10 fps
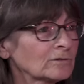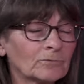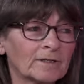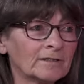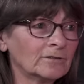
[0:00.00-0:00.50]
So
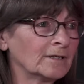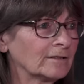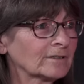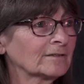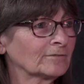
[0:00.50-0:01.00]
what are you
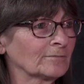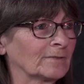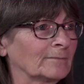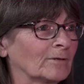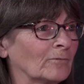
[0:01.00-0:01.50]
hearing from
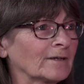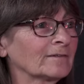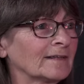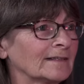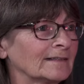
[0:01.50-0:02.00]
people? What
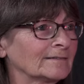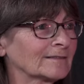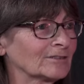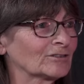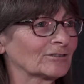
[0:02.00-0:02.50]
are they
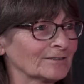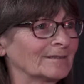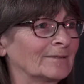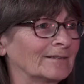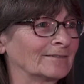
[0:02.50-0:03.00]
concerned
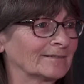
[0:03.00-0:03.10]
about?